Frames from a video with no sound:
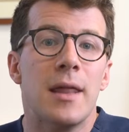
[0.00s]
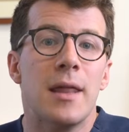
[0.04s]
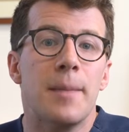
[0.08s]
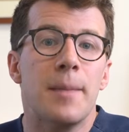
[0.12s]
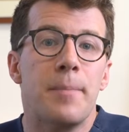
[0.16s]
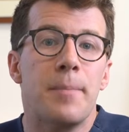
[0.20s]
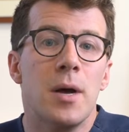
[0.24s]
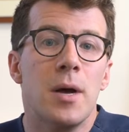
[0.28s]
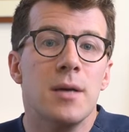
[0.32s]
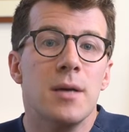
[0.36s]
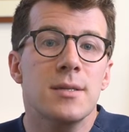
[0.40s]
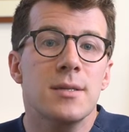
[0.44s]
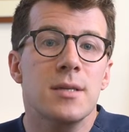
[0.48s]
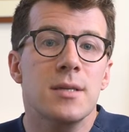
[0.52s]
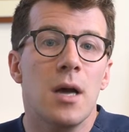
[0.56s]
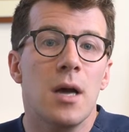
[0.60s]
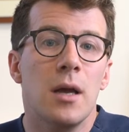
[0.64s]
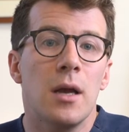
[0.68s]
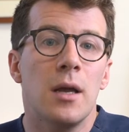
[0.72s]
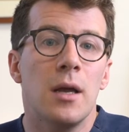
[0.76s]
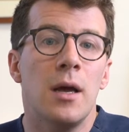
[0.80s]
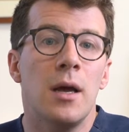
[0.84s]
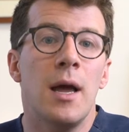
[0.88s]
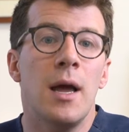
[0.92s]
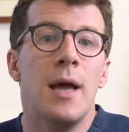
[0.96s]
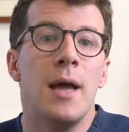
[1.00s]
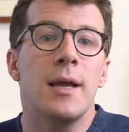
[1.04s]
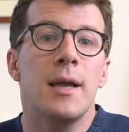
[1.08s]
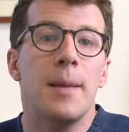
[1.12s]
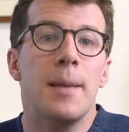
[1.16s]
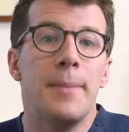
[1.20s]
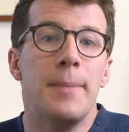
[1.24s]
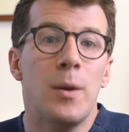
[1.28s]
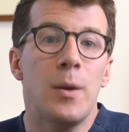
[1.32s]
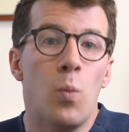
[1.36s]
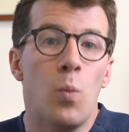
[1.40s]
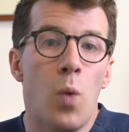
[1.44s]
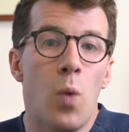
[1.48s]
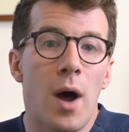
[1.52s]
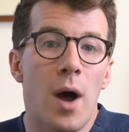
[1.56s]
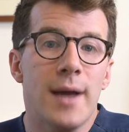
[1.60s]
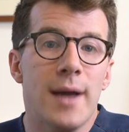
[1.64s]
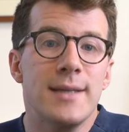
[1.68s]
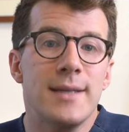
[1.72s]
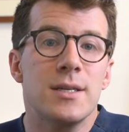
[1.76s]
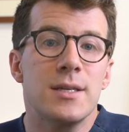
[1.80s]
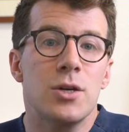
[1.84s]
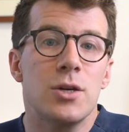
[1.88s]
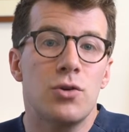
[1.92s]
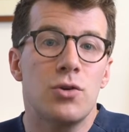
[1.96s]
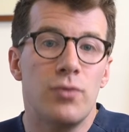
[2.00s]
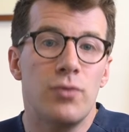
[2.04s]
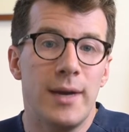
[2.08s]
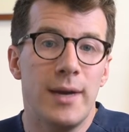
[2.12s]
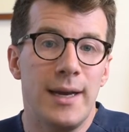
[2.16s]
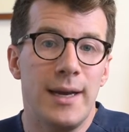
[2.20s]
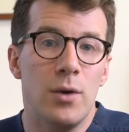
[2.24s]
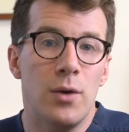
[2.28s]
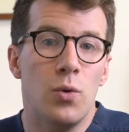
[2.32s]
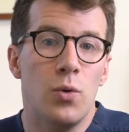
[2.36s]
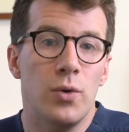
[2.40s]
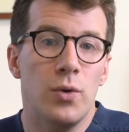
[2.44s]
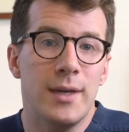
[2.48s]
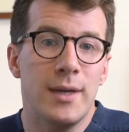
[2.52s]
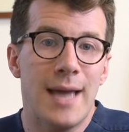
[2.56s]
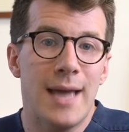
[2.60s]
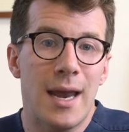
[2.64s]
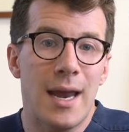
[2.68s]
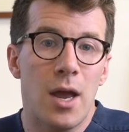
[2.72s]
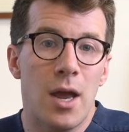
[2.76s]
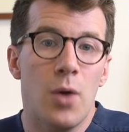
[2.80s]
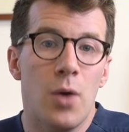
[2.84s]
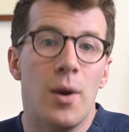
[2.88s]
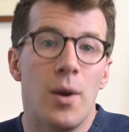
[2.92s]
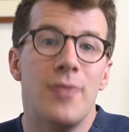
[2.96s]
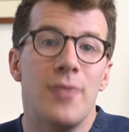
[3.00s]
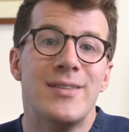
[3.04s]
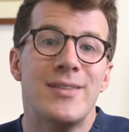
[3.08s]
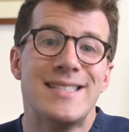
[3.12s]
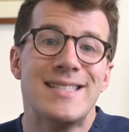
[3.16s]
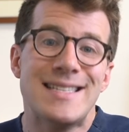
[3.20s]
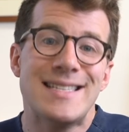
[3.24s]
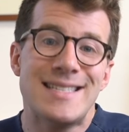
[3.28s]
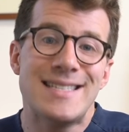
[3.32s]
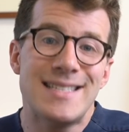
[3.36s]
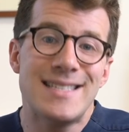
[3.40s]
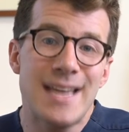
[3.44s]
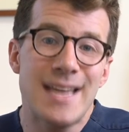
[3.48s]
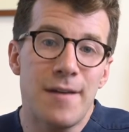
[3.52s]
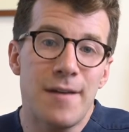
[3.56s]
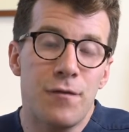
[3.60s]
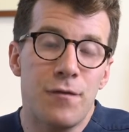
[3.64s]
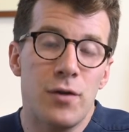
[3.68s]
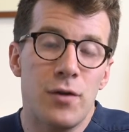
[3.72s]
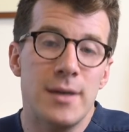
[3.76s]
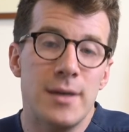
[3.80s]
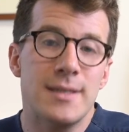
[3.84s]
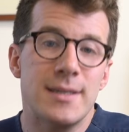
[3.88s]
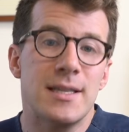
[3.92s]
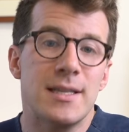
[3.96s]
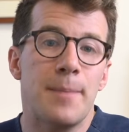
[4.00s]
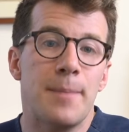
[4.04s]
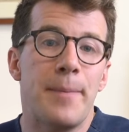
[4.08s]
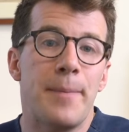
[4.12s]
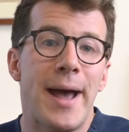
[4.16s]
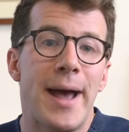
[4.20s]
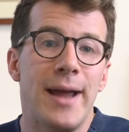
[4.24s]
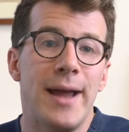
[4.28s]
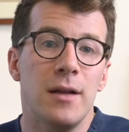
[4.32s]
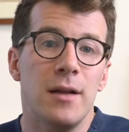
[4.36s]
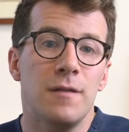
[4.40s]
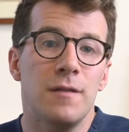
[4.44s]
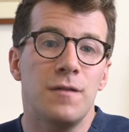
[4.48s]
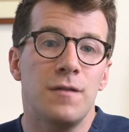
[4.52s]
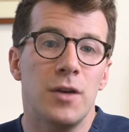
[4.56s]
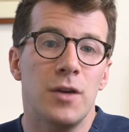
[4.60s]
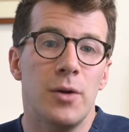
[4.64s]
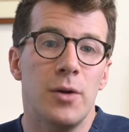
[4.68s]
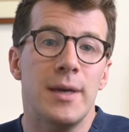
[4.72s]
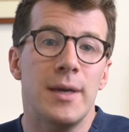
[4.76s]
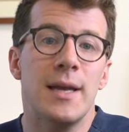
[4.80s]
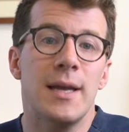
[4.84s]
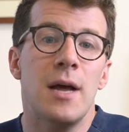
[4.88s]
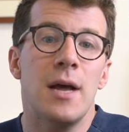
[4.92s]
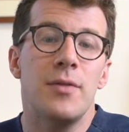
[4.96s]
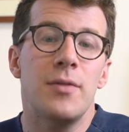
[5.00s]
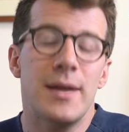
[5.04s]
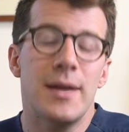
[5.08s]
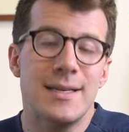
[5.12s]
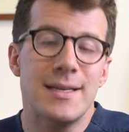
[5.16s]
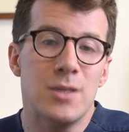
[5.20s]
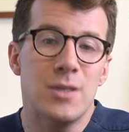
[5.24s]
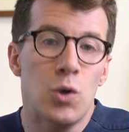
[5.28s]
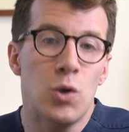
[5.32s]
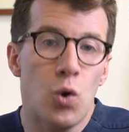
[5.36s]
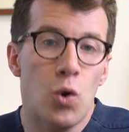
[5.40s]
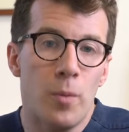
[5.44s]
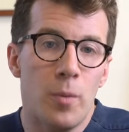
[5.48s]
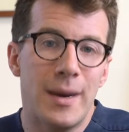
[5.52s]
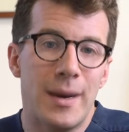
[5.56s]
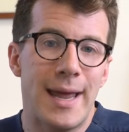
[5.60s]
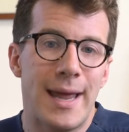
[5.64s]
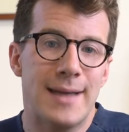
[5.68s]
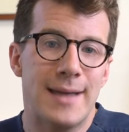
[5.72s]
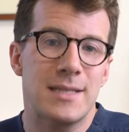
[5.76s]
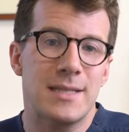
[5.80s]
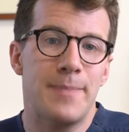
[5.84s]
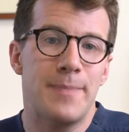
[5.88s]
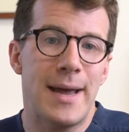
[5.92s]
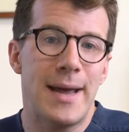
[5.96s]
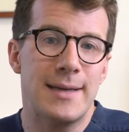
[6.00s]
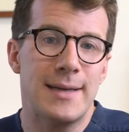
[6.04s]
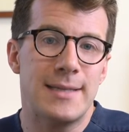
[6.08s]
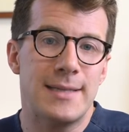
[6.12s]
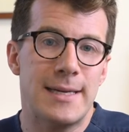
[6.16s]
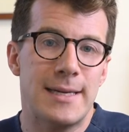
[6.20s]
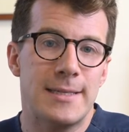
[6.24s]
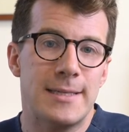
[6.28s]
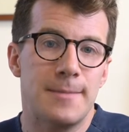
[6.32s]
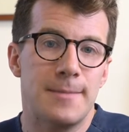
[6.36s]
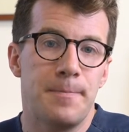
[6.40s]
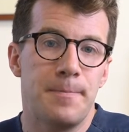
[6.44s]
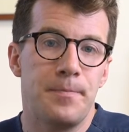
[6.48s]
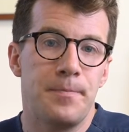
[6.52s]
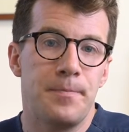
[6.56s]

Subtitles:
the pus colour can be white, green or yellow, and this is different to the pale fluid that is normally expected.